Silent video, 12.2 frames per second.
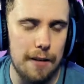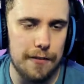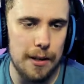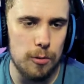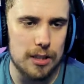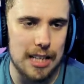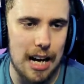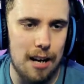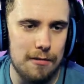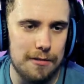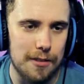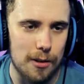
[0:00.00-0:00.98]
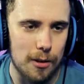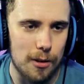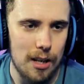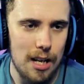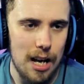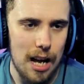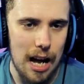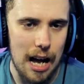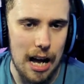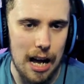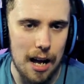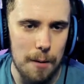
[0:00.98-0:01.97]
Fleetwood Town for?
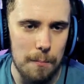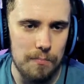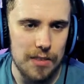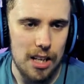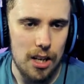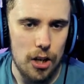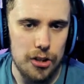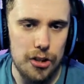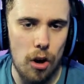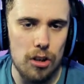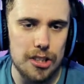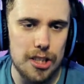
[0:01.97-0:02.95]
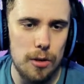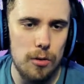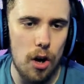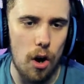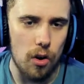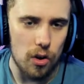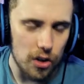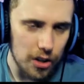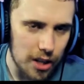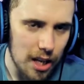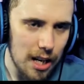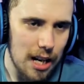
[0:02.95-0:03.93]
Not too long.
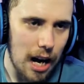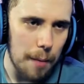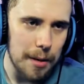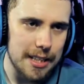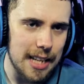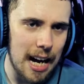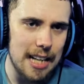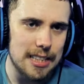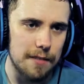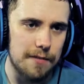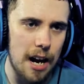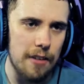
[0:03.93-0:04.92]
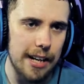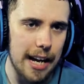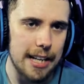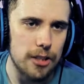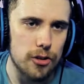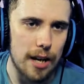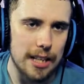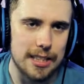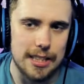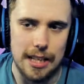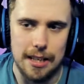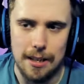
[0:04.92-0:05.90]
I mean, that is a very
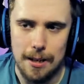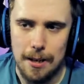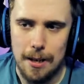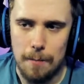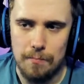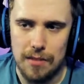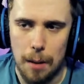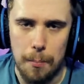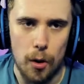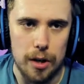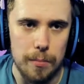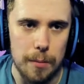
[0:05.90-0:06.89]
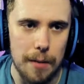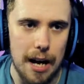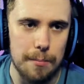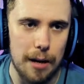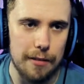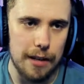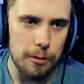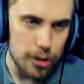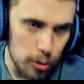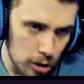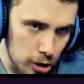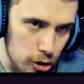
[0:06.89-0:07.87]
interesting appointment there by Fleetwood. Do you want to